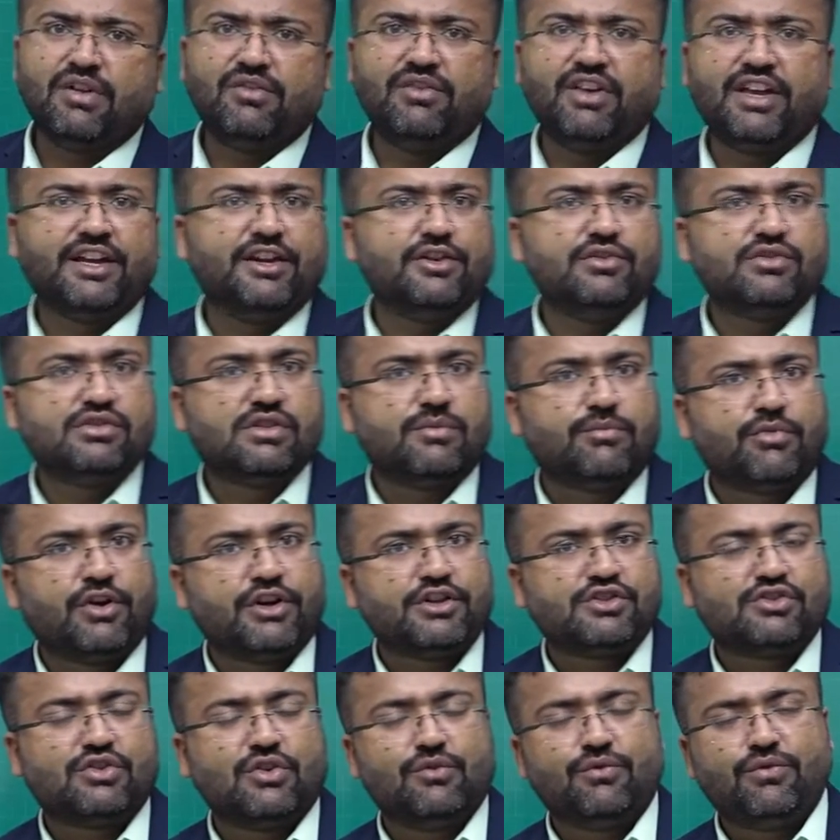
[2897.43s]
We can use the point
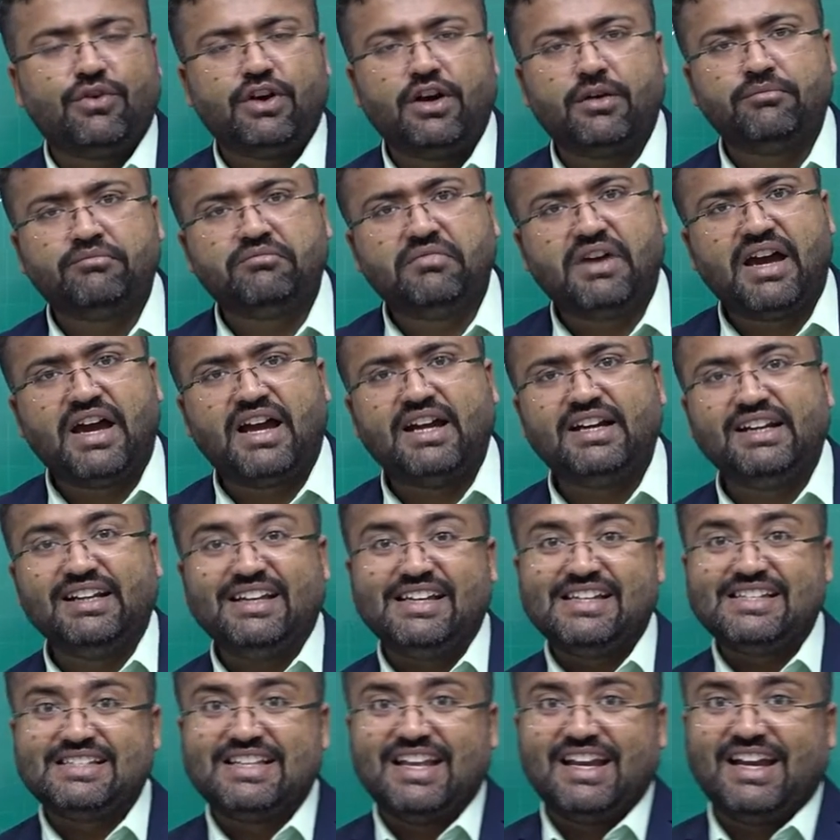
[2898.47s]
slope form and
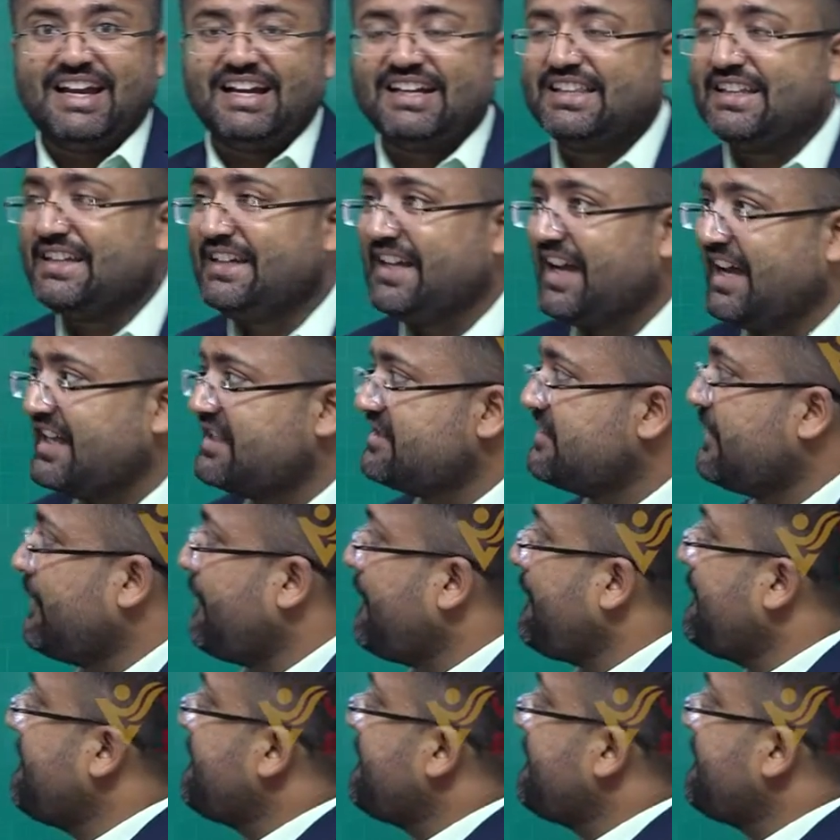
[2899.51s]
easily get the answer.